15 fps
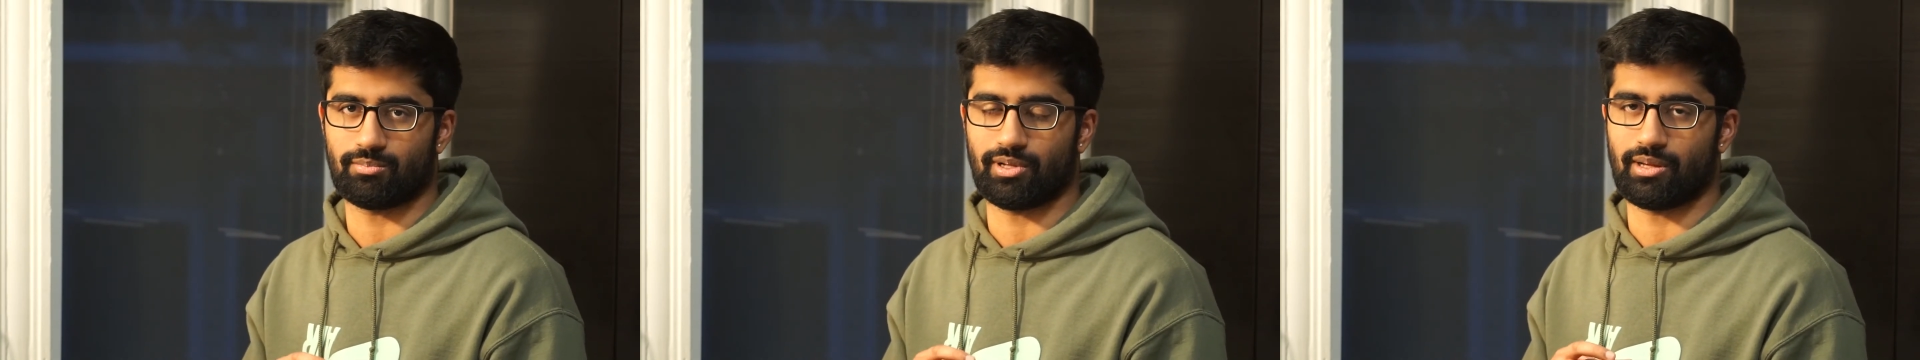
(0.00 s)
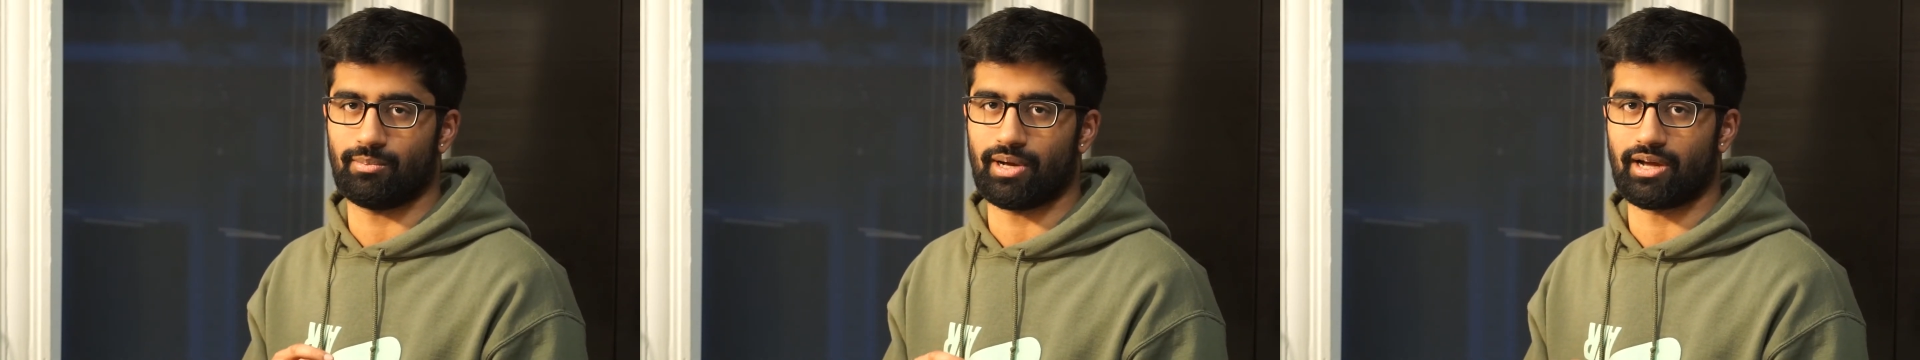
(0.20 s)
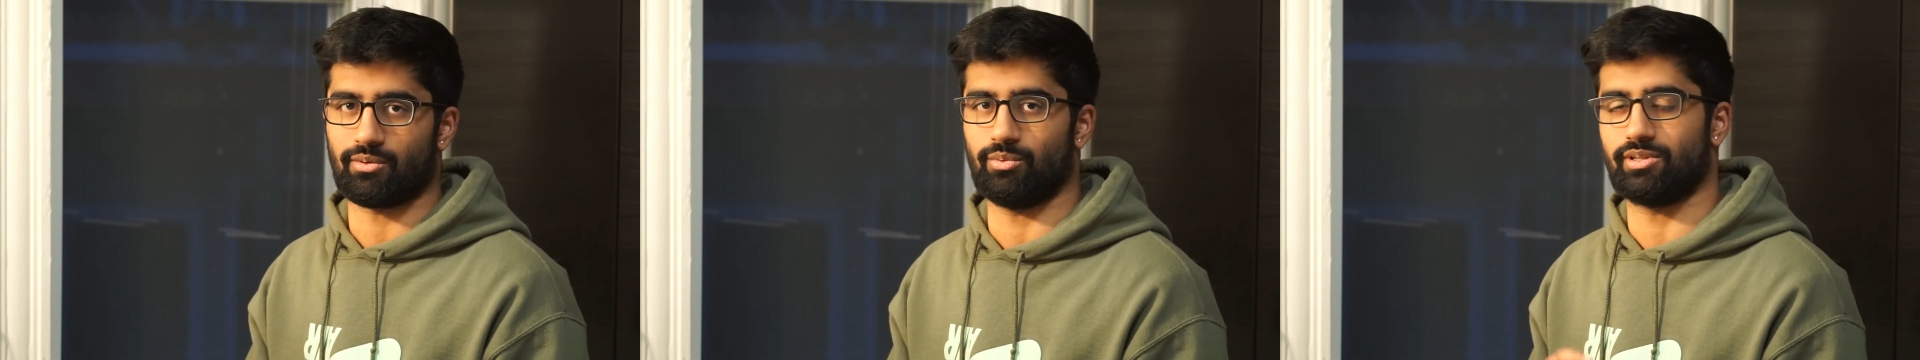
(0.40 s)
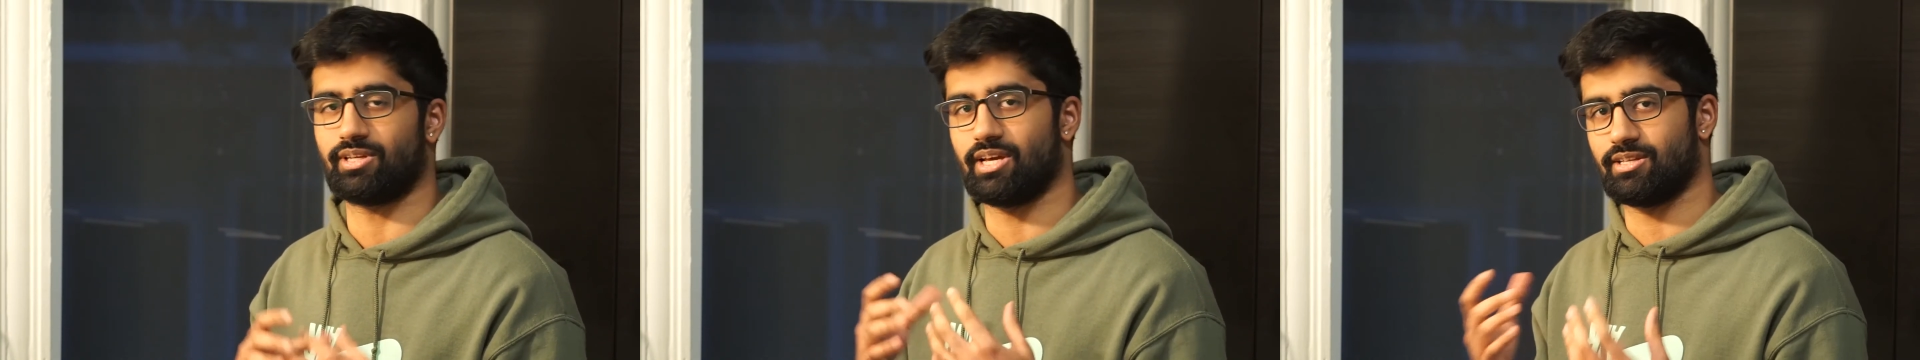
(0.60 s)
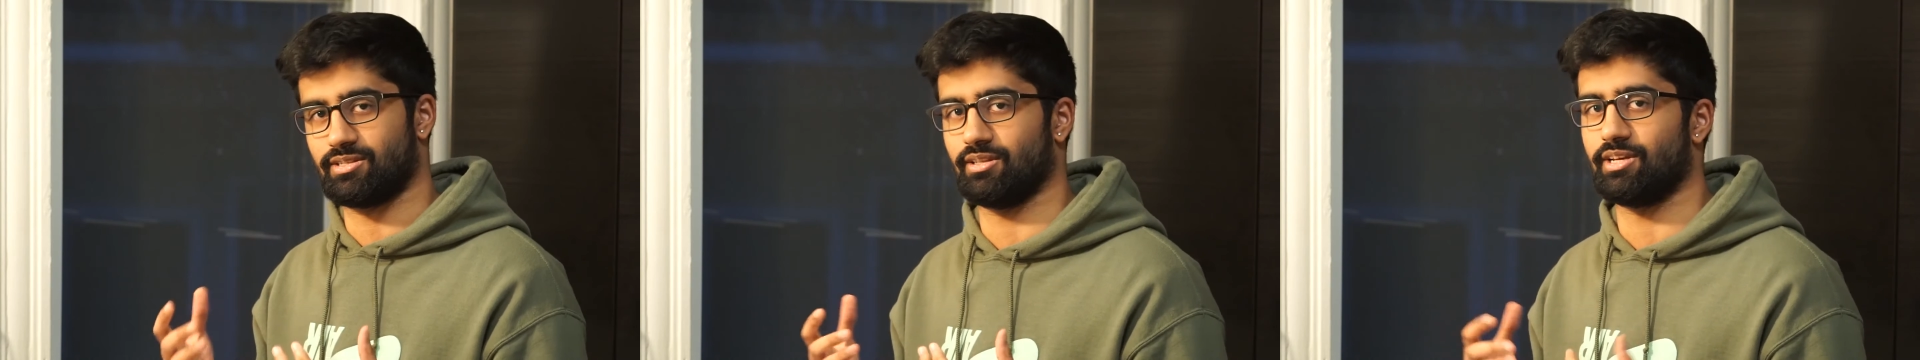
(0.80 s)
playback with
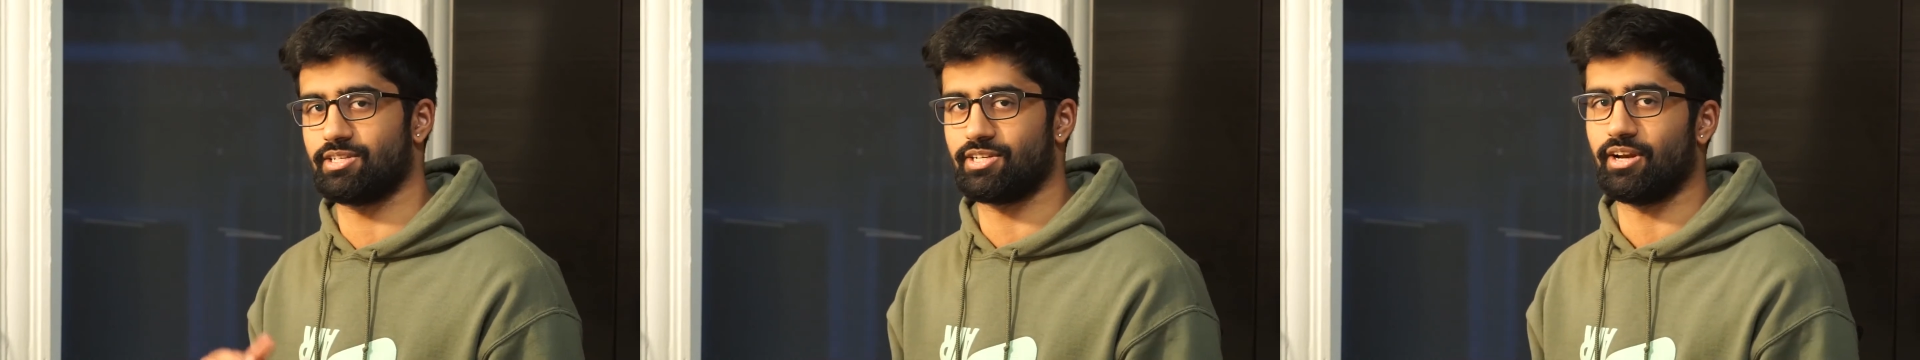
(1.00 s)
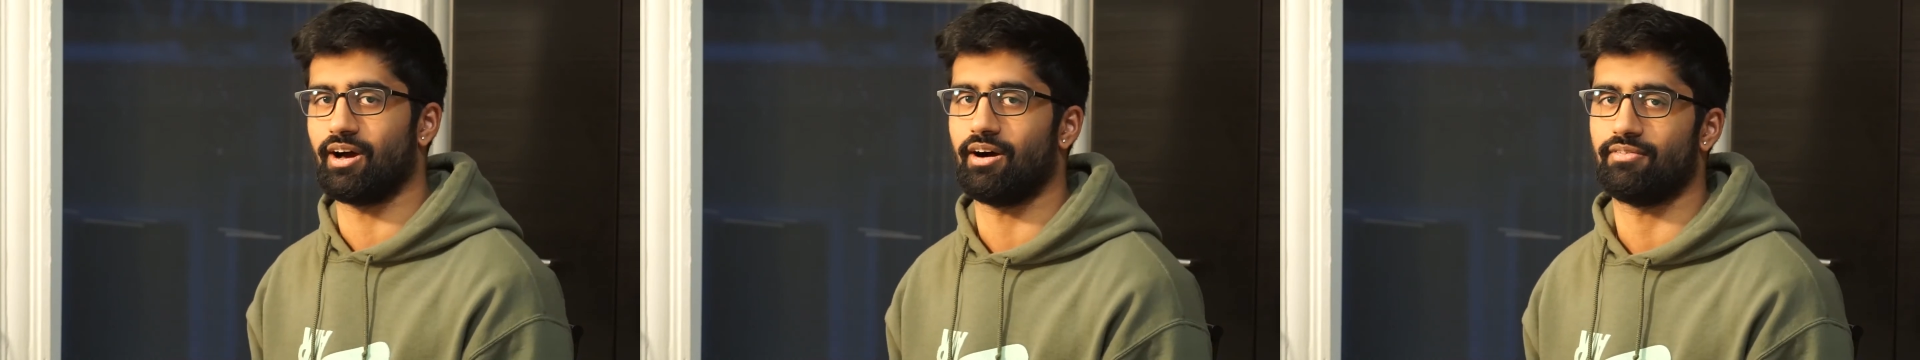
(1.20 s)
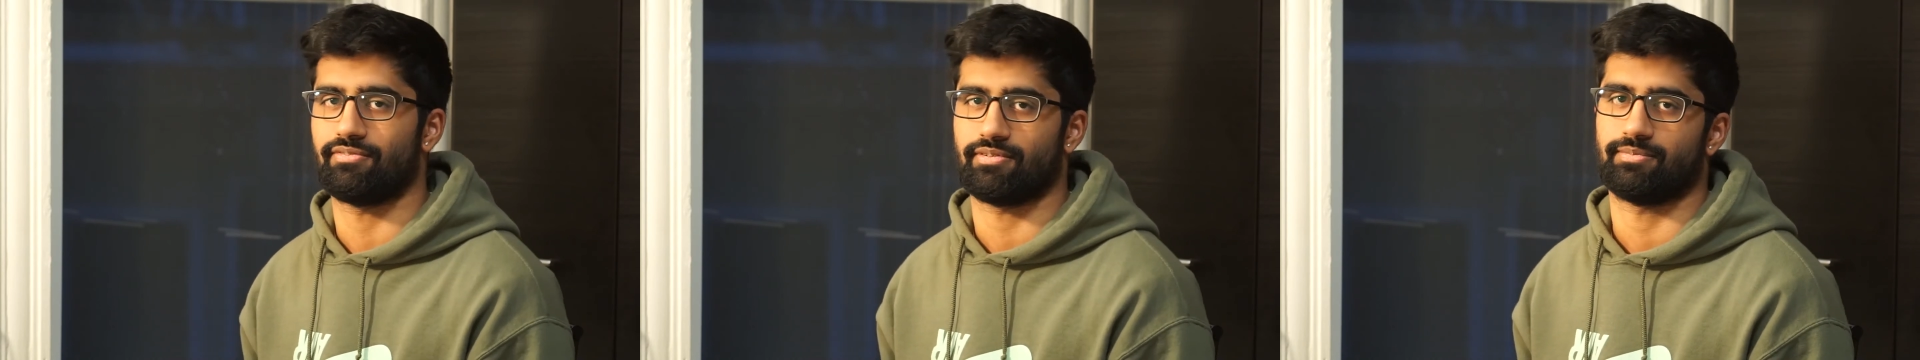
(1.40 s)
cancellation off.